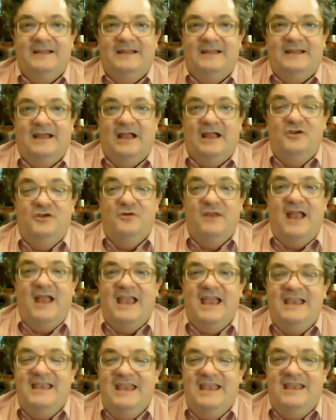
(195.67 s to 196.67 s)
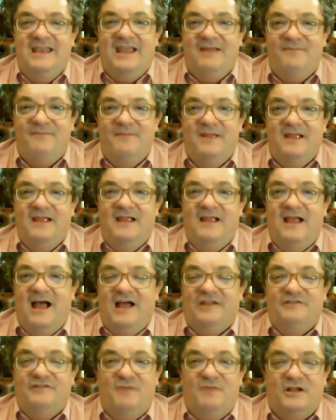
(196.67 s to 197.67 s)
And you and I need Him
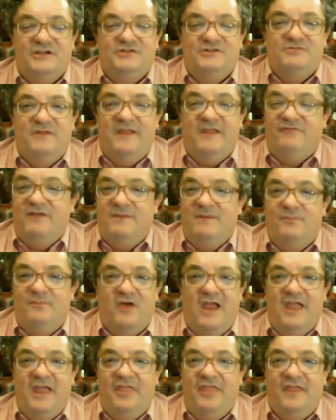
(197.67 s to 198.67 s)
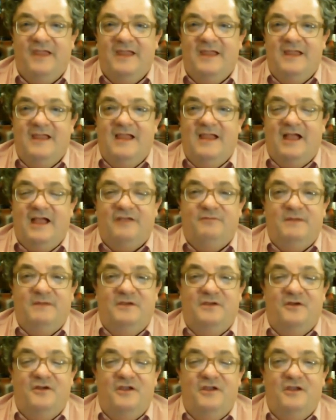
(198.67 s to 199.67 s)
as much with every breath as we
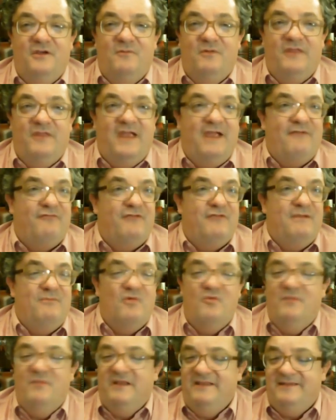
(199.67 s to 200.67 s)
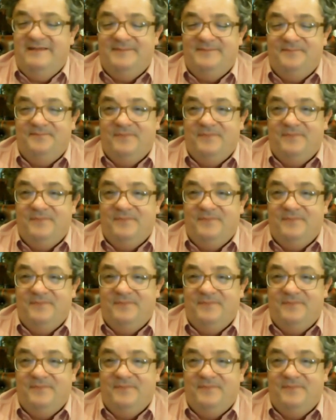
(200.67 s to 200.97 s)
do with every moment.